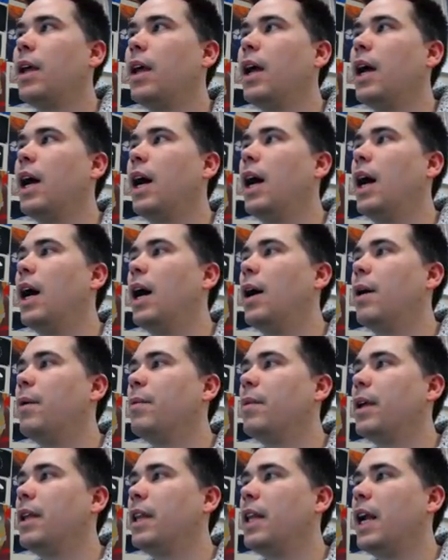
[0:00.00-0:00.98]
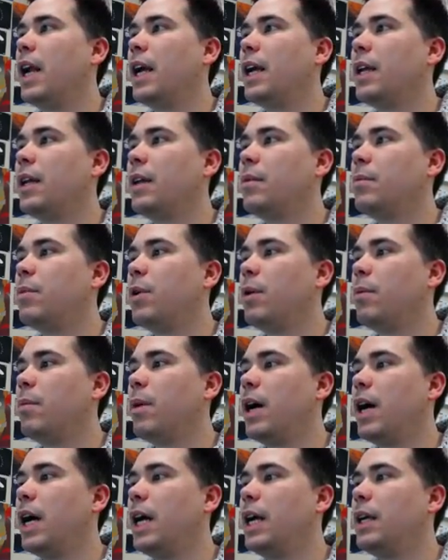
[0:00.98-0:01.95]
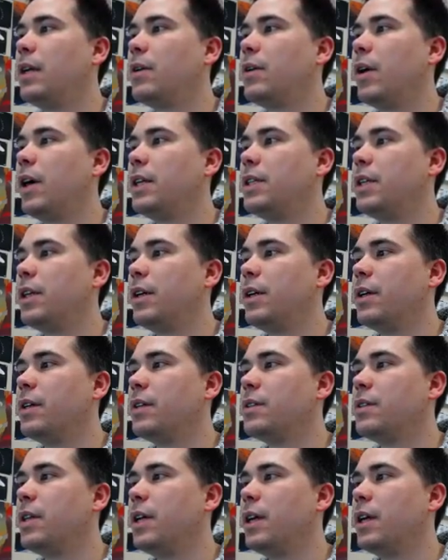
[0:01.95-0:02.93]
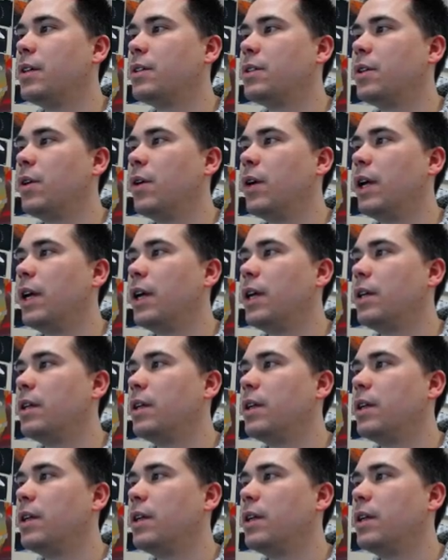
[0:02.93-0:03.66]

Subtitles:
And then I can put my criterions here, so I can